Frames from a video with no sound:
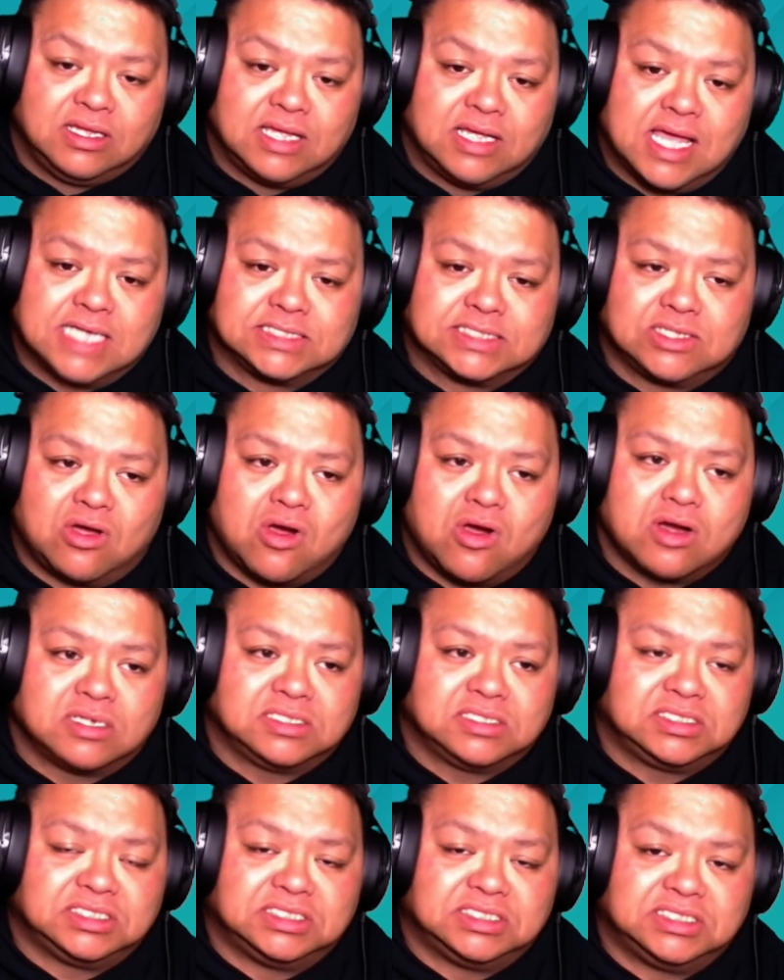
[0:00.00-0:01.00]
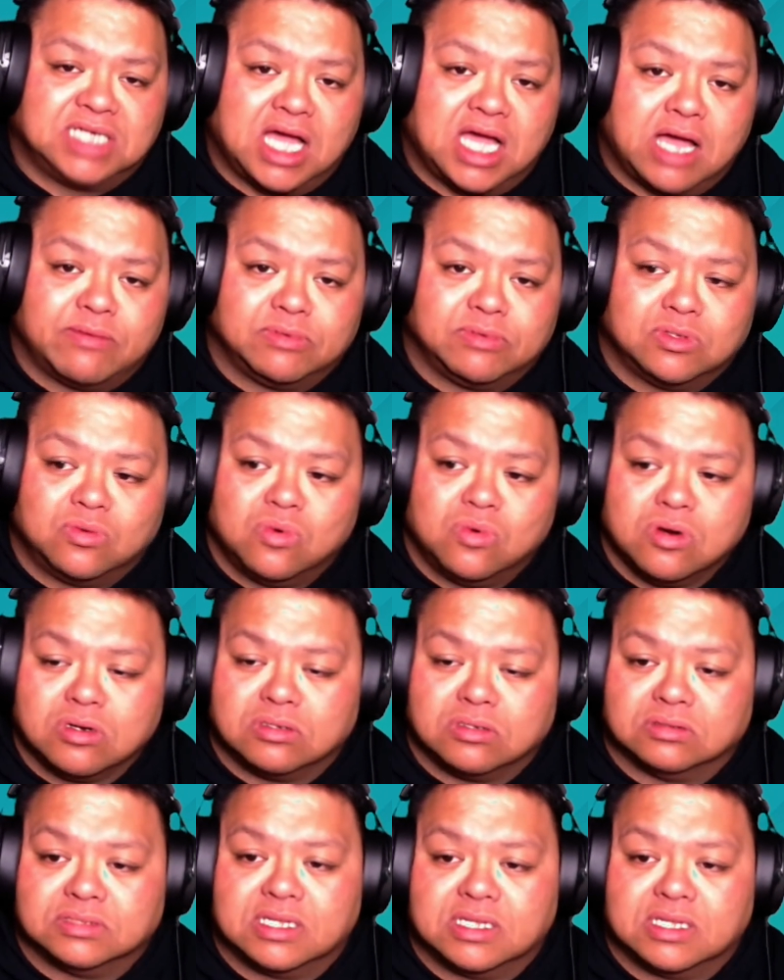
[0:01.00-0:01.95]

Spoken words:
has the hardest job in the world.